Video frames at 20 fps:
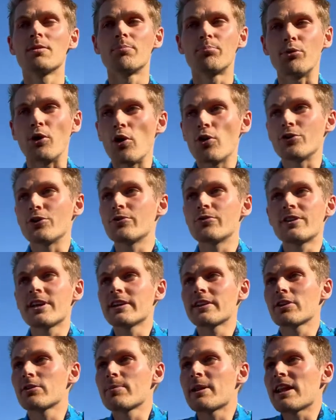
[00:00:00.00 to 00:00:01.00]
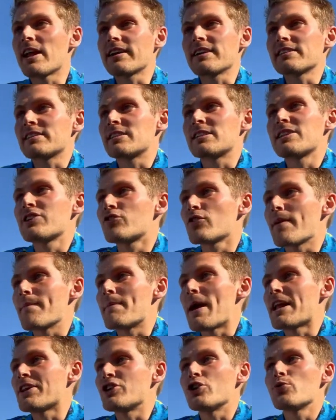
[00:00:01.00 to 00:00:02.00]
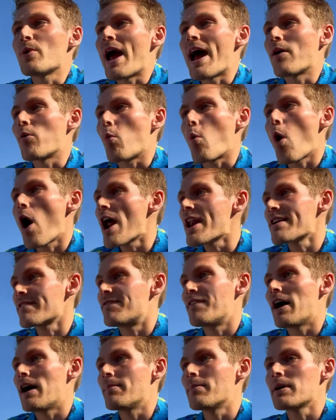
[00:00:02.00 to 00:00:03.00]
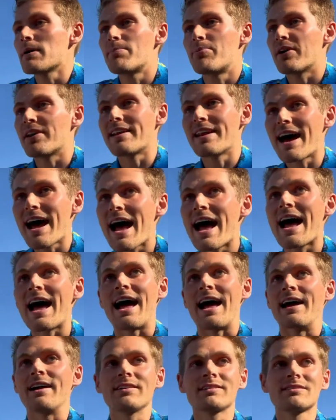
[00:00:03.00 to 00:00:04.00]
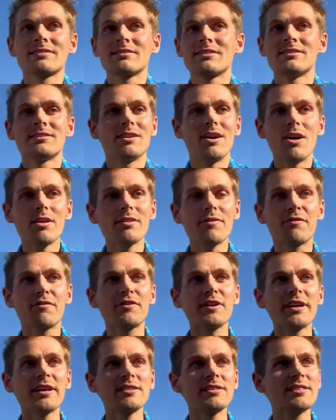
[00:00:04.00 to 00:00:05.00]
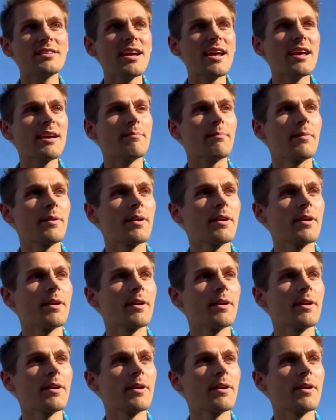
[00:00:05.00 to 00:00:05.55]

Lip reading: Bro, you'd think there'd be like a secret menu at one of them, but nah. All the freaking same.